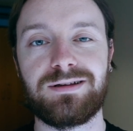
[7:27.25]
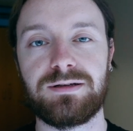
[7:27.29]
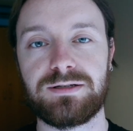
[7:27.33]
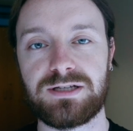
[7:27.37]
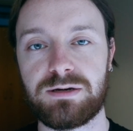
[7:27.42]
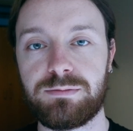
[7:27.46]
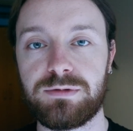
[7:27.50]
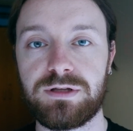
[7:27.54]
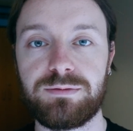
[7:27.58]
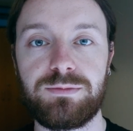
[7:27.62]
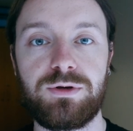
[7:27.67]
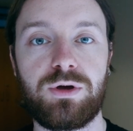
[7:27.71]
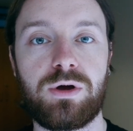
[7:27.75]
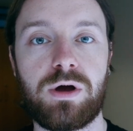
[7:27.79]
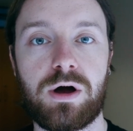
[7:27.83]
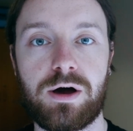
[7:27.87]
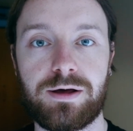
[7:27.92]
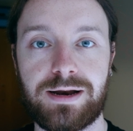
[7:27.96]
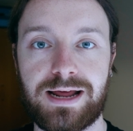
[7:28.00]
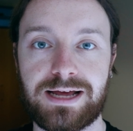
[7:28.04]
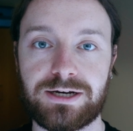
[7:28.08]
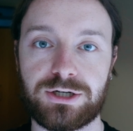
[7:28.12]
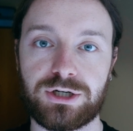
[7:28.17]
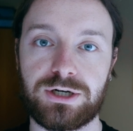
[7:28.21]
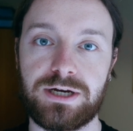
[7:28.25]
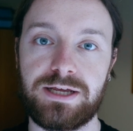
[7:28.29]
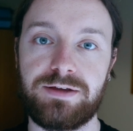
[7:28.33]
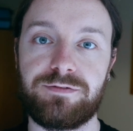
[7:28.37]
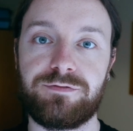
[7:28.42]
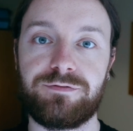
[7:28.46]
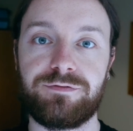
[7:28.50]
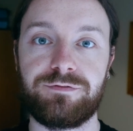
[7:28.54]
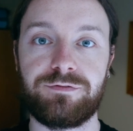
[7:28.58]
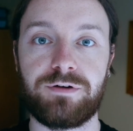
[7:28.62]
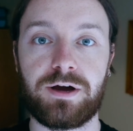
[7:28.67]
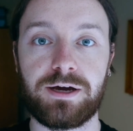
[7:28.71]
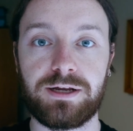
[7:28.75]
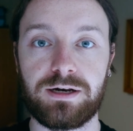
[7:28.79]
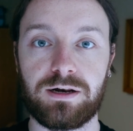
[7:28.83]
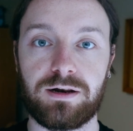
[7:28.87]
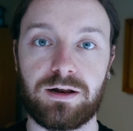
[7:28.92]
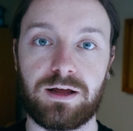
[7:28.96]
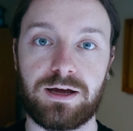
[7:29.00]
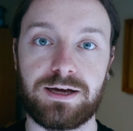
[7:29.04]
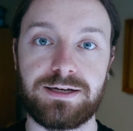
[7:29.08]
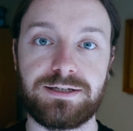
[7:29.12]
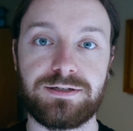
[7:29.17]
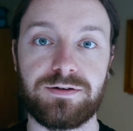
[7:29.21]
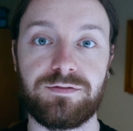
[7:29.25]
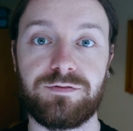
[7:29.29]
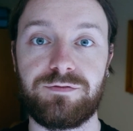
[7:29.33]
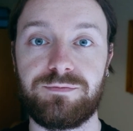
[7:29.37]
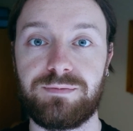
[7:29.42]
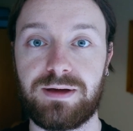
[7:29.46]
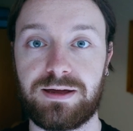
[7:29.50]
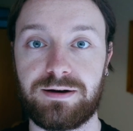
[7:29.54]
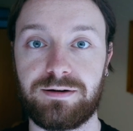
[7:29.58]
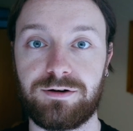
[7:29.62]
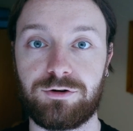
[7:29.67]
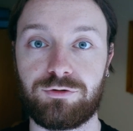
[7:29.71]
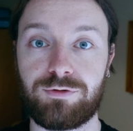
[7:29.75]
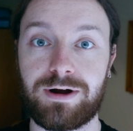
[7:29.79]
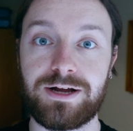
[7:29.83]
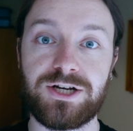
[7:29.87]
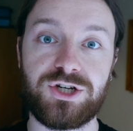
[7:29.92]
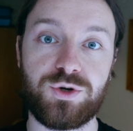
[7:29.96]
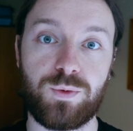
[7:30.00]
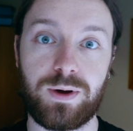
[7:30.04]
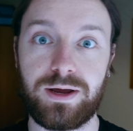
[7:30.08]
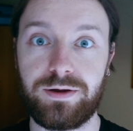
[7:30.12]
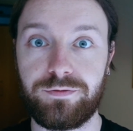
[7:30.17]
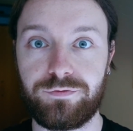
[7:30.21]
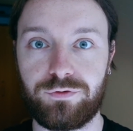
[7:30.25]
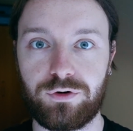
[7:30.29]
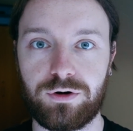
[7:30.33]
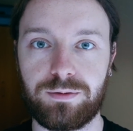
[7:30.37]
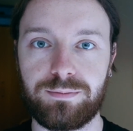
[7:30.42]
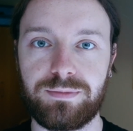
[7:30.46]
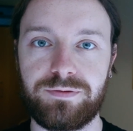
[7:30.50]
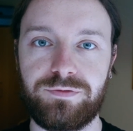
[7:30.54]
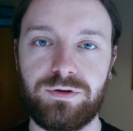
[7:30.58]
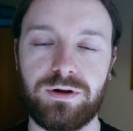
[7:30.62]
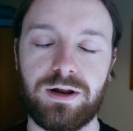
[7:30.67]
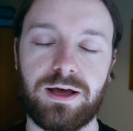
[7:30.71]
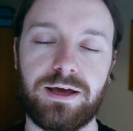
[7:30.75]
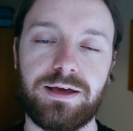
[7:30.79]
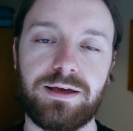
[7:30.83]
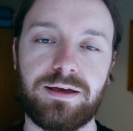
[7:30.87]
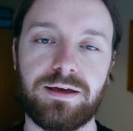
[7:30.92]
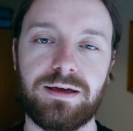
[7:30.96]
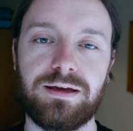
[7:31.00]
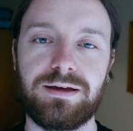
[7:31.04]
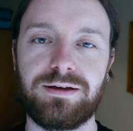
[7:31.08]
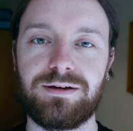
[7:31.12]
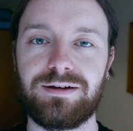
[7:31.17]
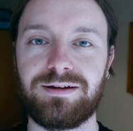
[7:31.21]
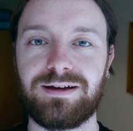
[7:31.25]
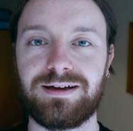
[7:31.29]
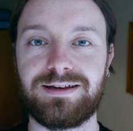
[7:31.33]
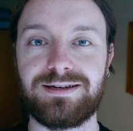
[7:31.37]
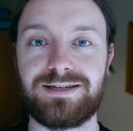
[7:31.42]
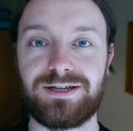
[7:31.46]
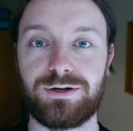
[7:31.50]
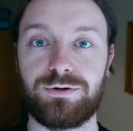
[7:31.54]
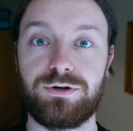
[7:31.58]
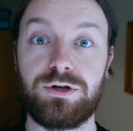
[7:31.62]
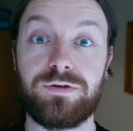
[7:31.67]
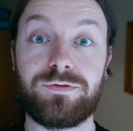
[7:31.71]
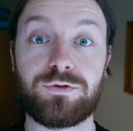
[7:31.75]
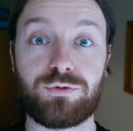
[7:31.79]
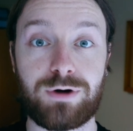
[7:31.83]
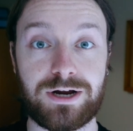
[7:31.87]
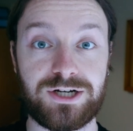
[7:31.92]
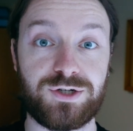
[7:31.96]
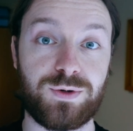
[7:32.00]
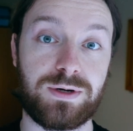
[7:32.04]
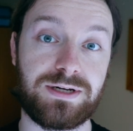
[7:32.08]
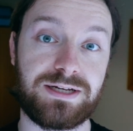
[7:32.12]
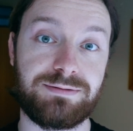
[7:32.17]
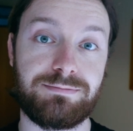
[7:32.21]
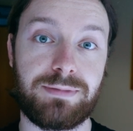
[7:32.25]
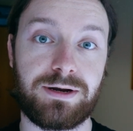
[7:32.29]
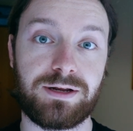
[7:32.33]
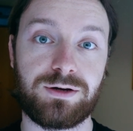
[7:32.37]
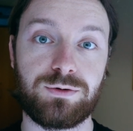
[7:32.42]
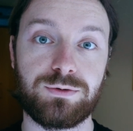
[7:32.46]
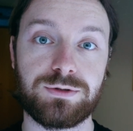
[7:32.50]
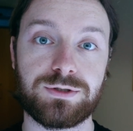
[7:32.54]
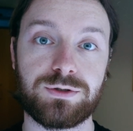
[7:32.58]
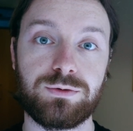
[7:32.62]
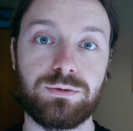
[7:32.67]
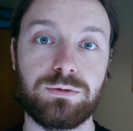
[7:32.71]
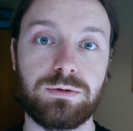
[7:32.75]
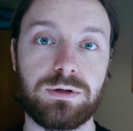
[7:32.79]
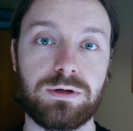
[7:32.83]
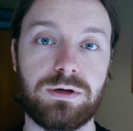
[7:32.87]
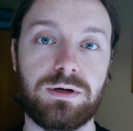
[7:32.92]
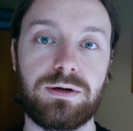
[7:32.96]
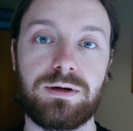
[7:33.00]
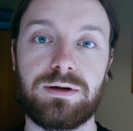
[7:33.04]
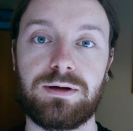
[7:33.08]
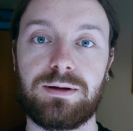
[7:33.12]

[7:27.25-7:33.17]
Some of them you can't actually finalize and graduate from, if you like, until you've graduated medical school.